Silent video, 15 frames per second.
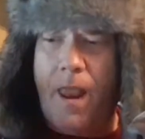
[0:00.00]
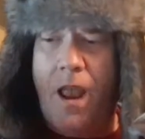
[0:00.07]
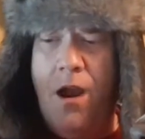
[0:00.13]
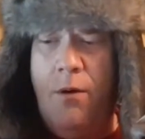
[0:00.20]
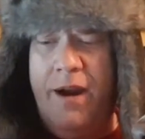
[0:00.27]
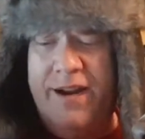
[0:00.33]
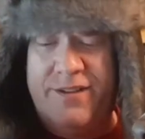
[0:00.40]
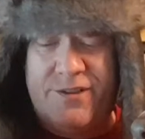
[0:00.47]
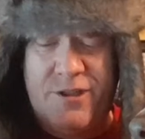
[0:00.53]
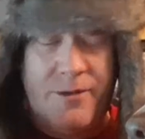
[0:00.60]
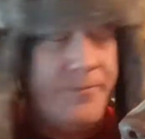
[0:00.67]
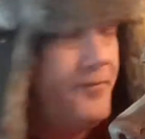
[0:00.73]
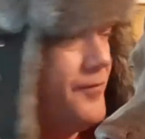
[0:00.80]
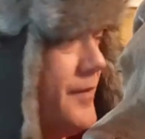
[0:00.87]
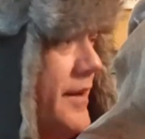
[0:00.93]
All right,
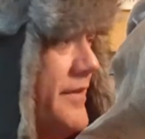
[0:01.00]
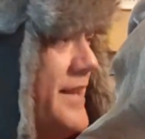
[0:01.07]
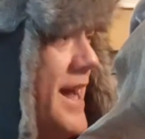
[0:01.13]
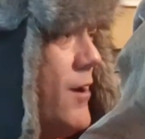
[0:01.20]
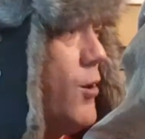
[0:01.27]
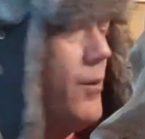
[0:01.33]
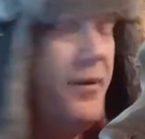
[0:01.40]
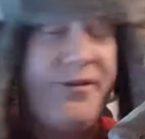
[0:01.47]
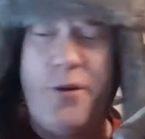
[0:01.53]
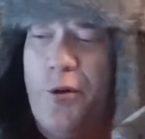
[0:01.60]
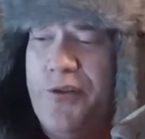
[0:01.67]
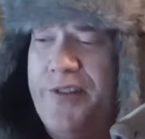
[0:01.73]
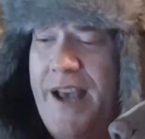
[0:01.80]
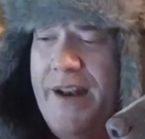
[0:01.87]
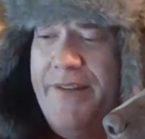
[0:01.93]
so that was a whole
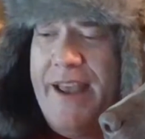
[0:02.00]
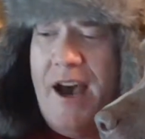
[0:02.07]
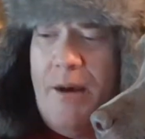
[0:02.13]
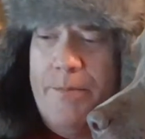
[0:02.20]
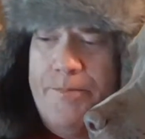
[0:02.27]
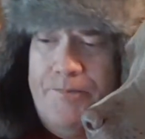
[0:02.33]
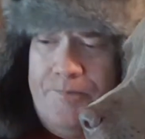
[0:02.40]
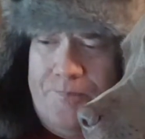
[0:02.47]
side of the album.